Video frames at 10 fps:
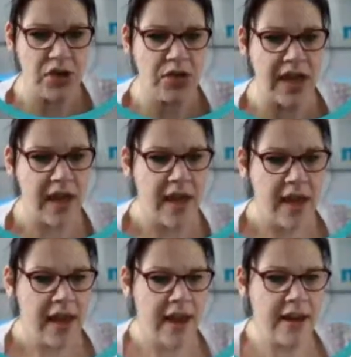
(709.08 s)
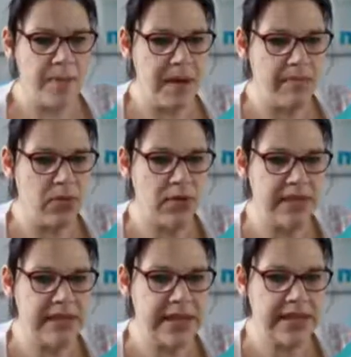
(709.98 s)
that in a bit more
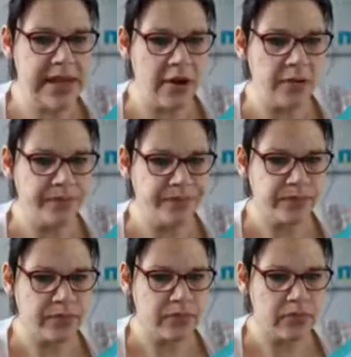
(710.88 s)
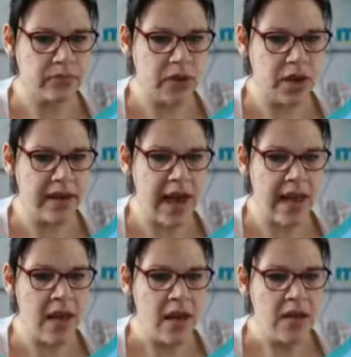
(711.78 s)
detail.
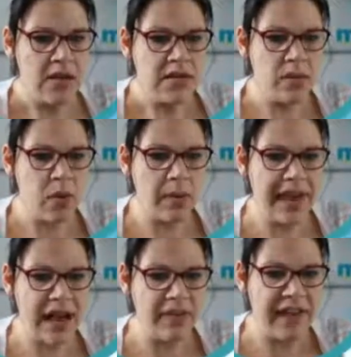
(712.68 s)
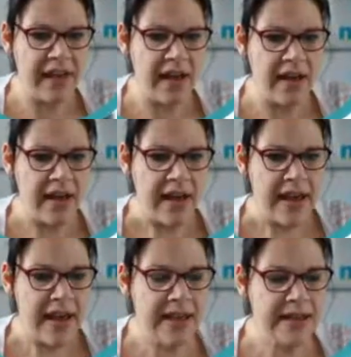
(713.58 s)
Okay, so what we have here
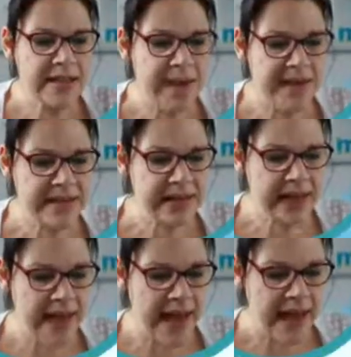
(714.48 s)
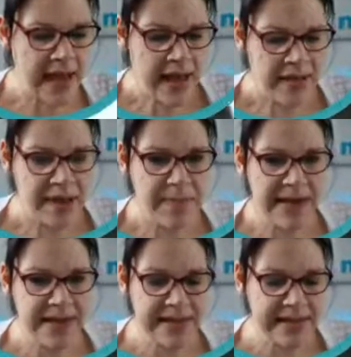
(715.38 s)
is basically the
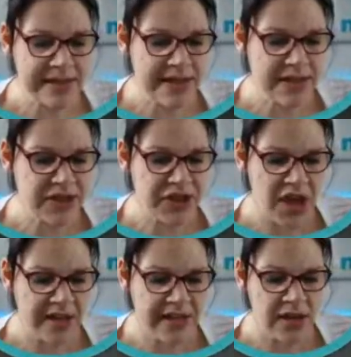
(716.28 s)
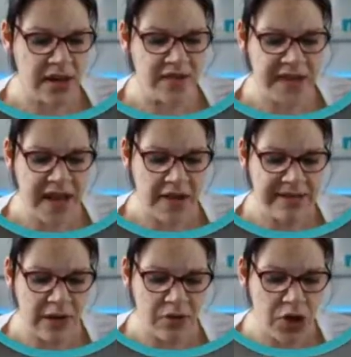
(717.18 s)
ability to list your 39 videos.
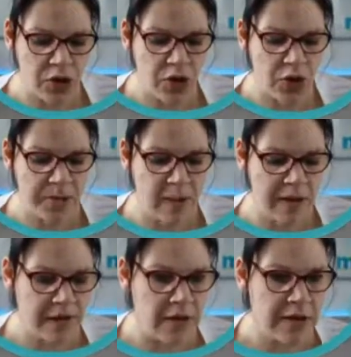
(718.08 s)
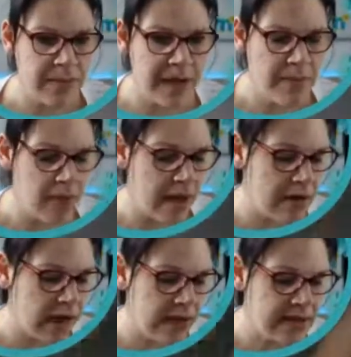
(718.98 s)
Now, you could be one of those people that
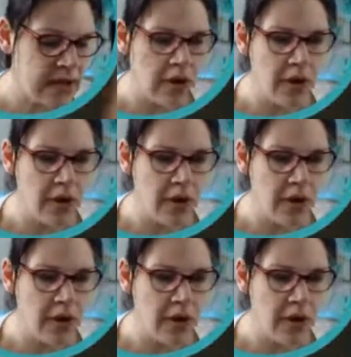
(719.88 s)
like to